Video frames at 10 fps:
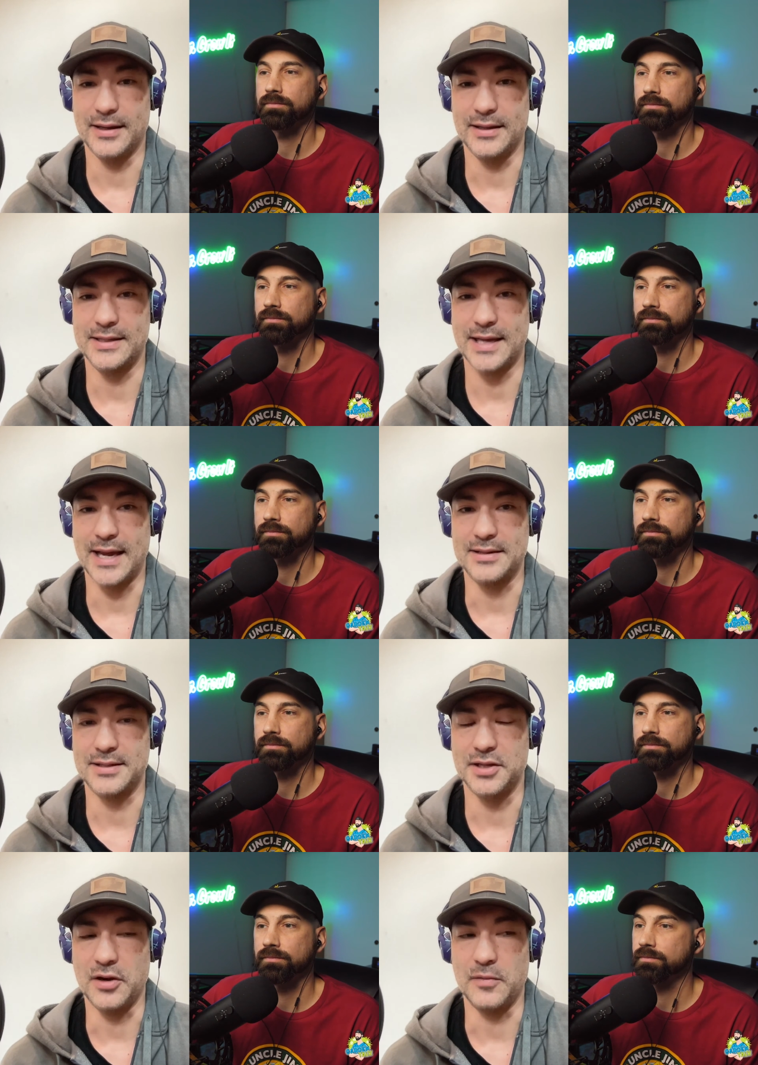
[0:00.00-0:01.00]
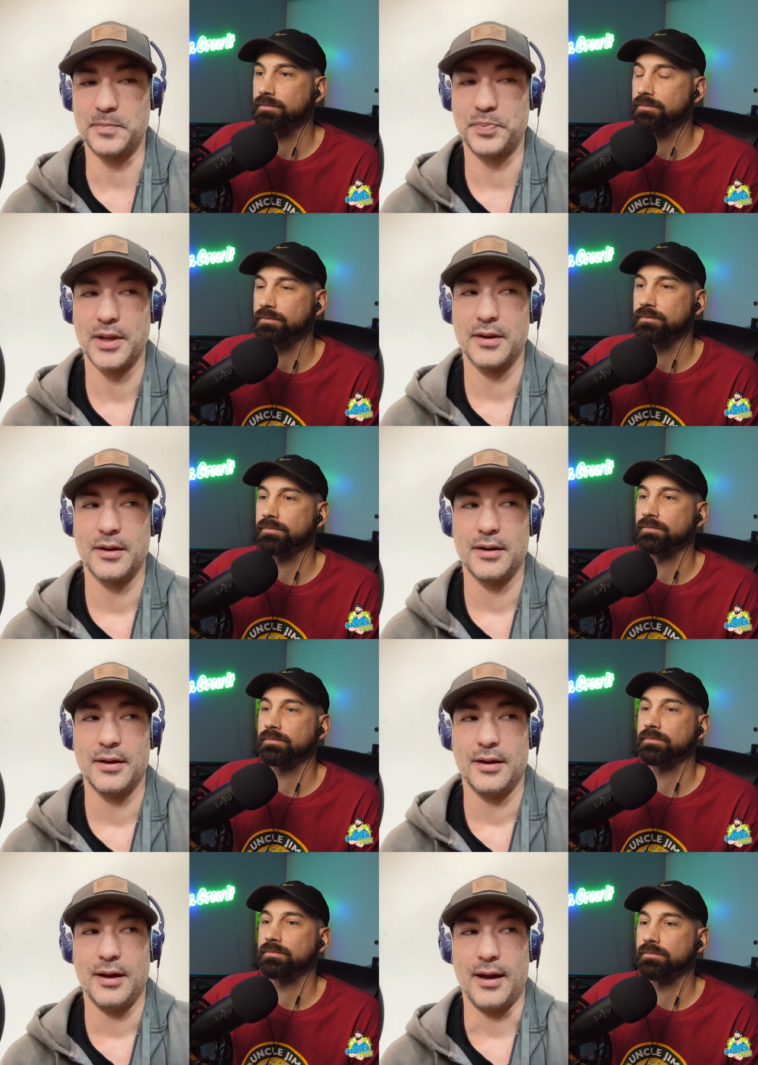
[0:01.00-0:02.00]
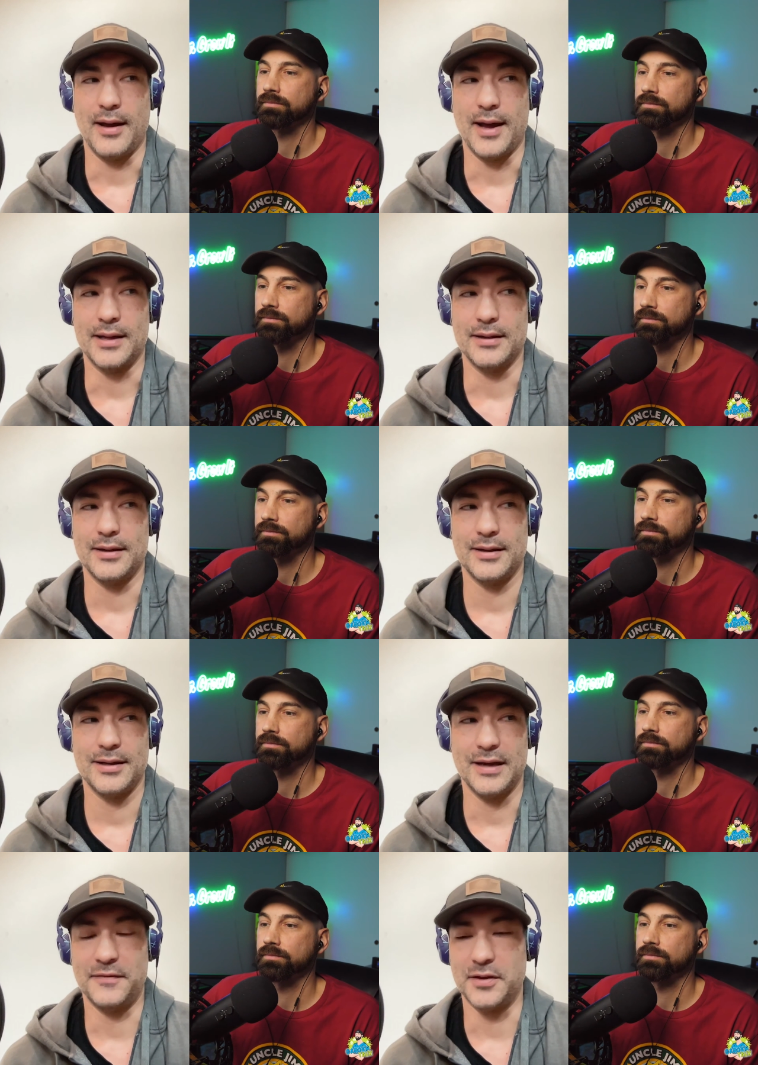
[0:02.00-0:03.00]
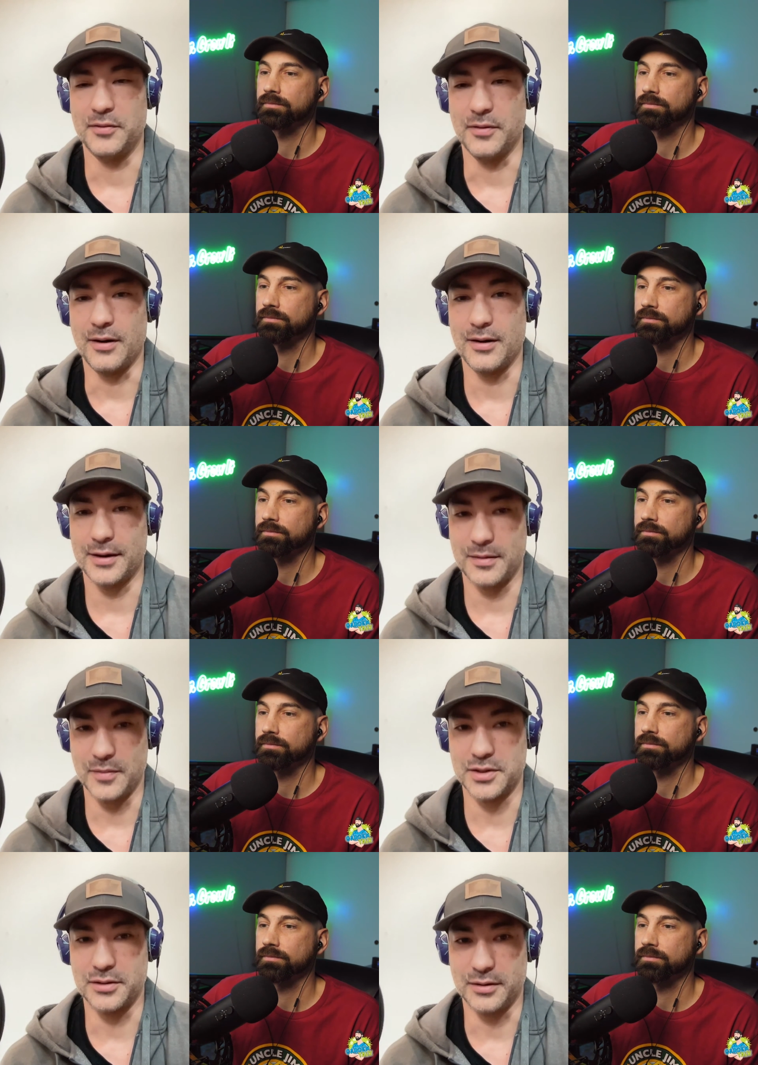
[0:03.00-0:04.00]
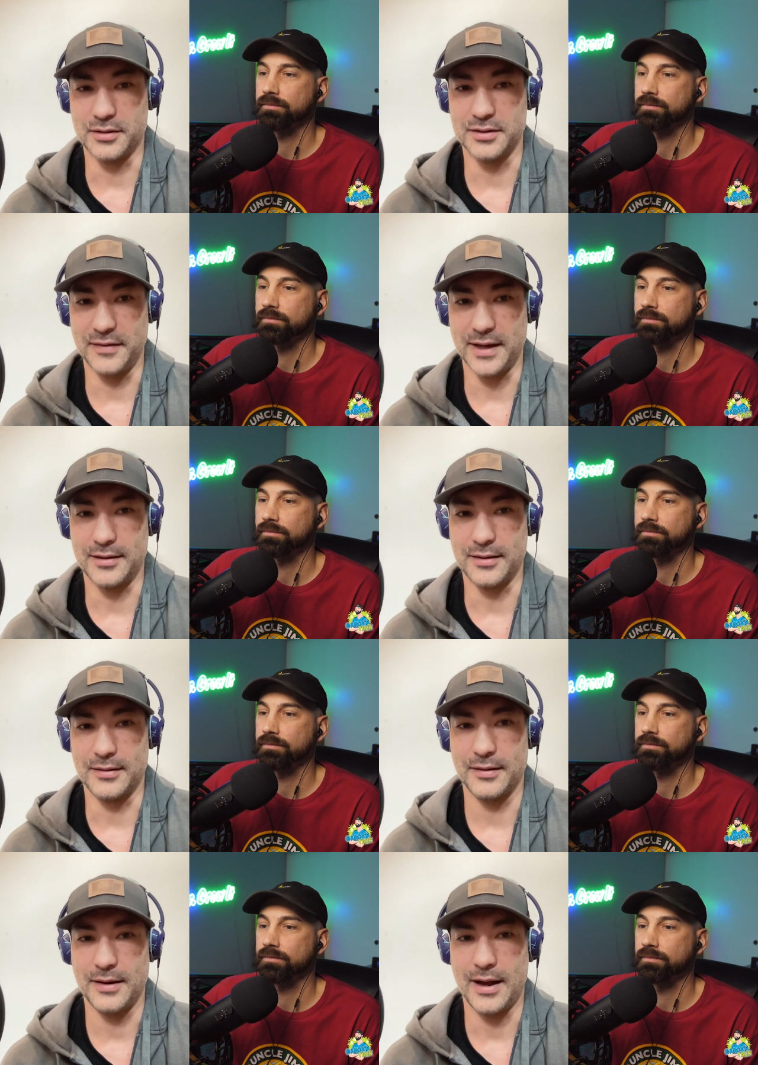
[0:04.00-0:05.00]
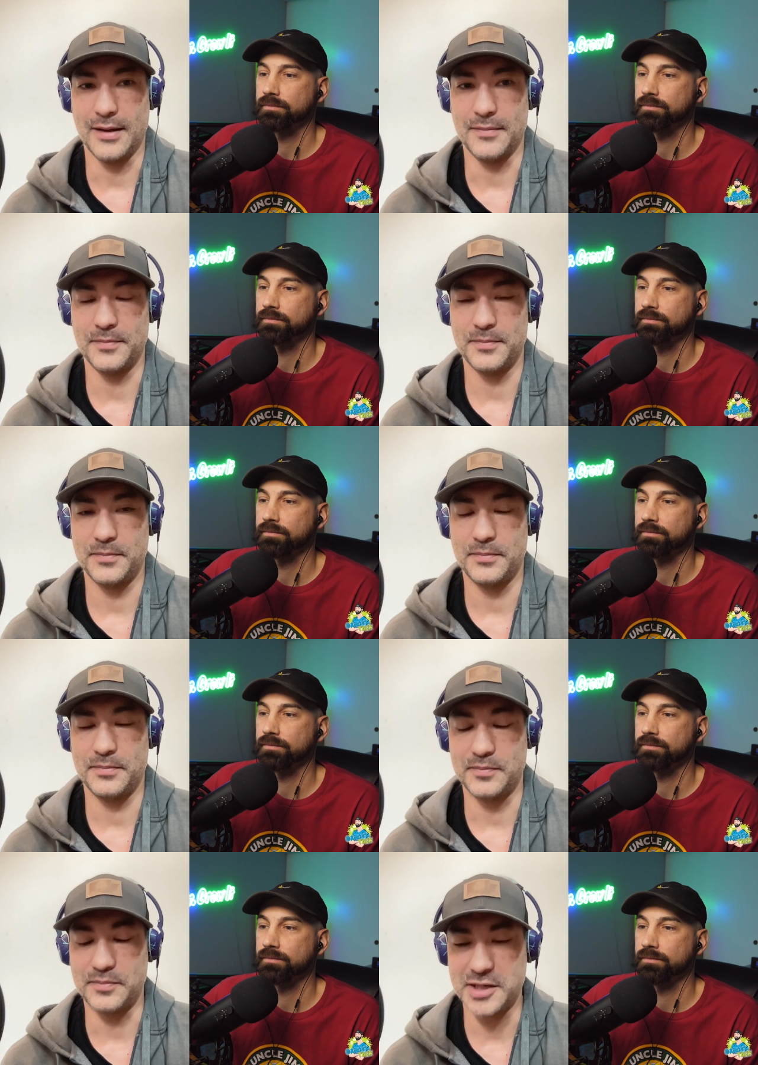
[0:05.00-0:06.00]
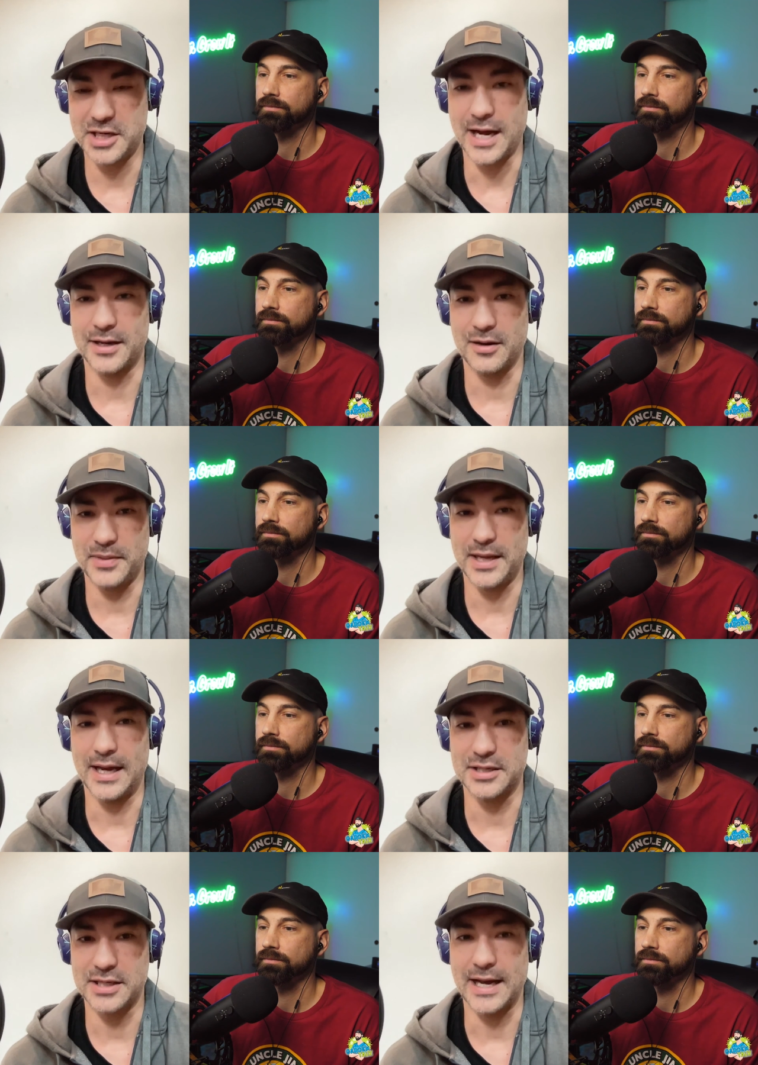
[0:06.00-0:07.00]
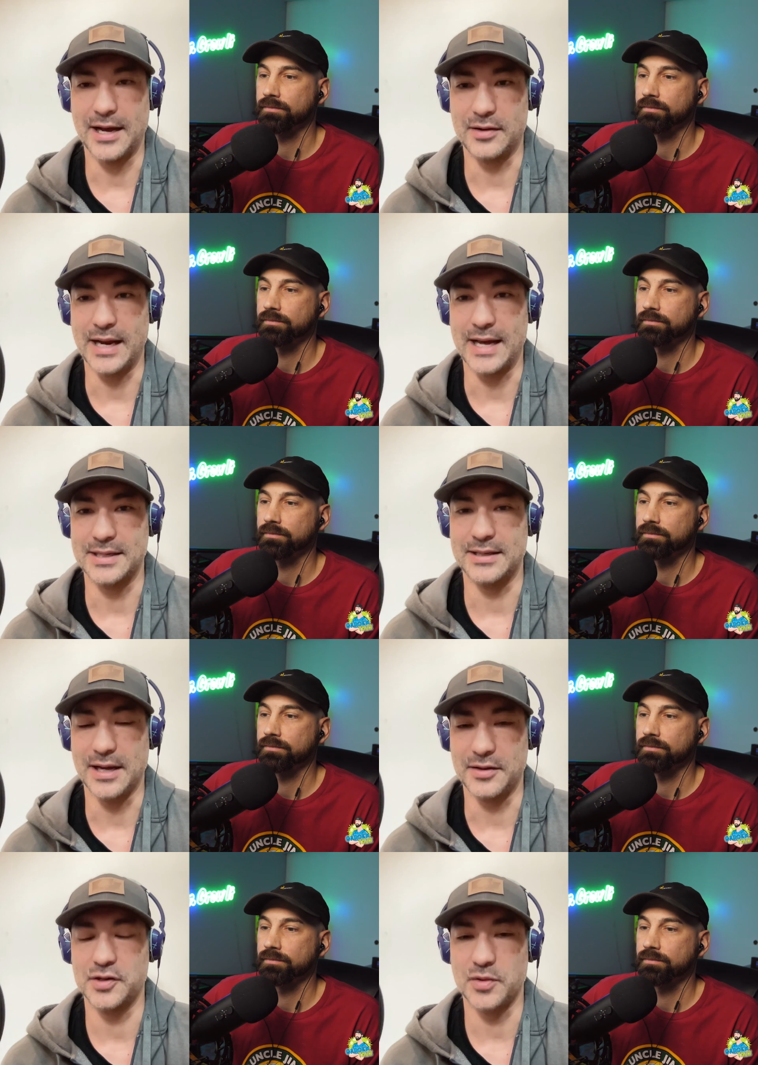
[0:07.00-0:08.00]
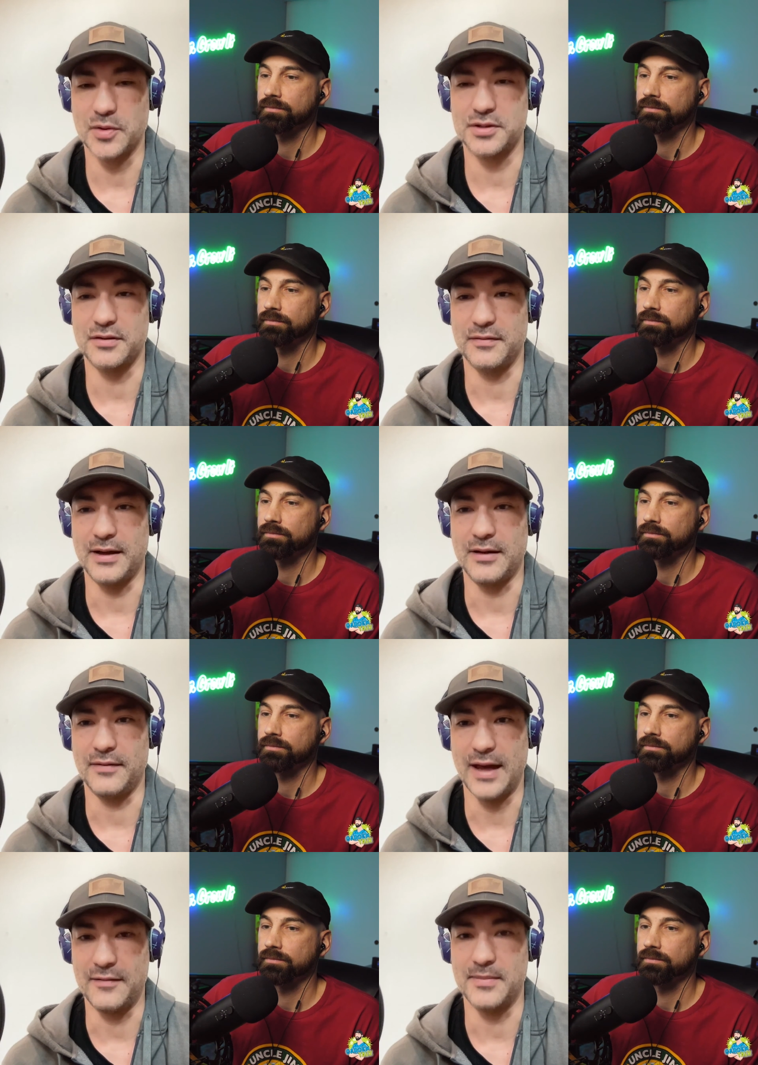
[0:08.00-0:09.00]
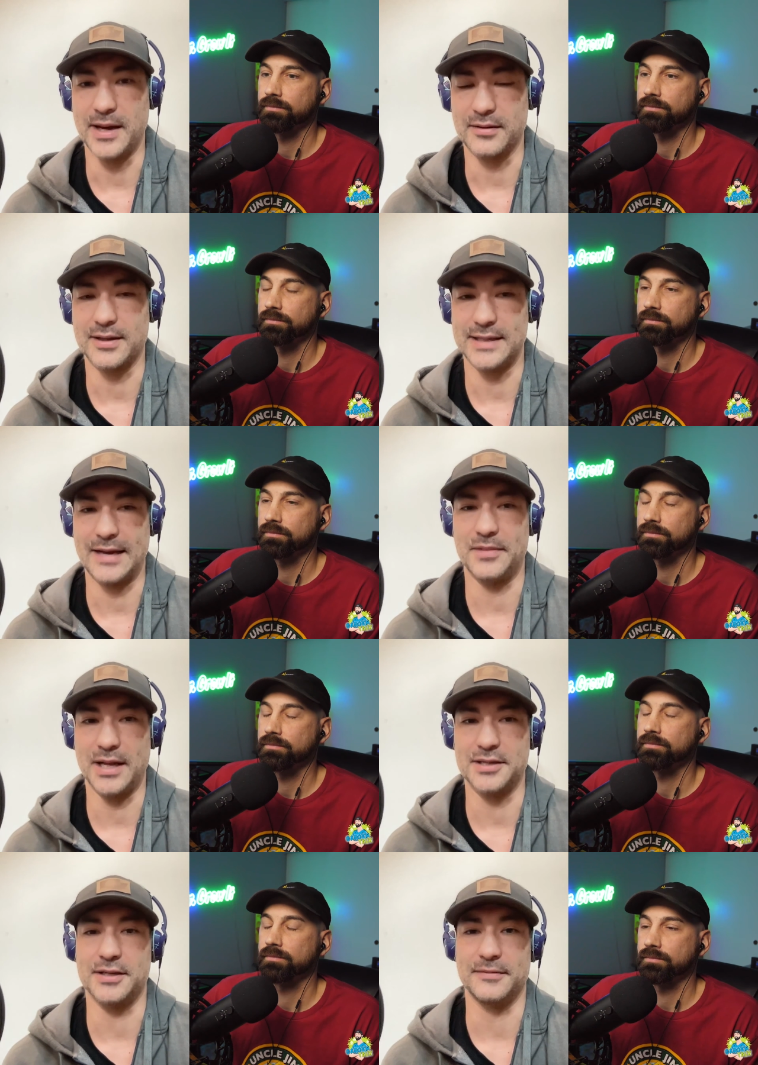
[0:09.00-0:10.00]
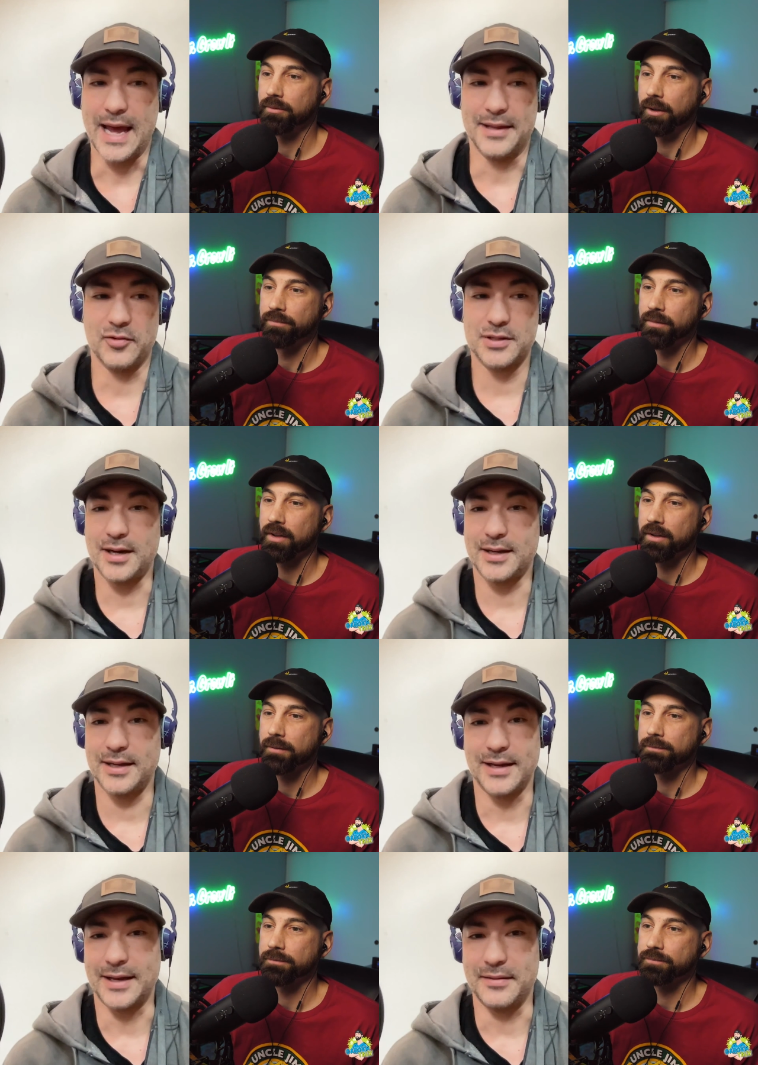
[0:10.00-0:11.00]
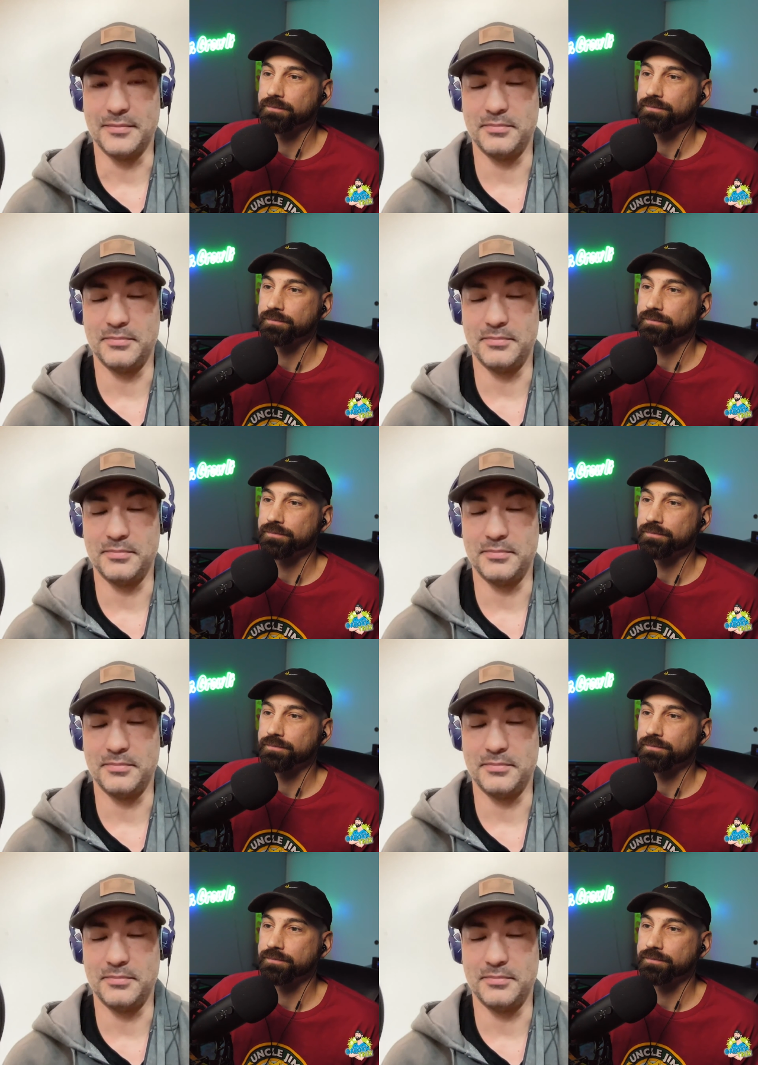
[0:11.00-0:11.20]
Speaker 1: in this case. So, uh, if you are a commercial cultivator, um, check your pH down as another source of, of heavy metal contamination. And we're talking like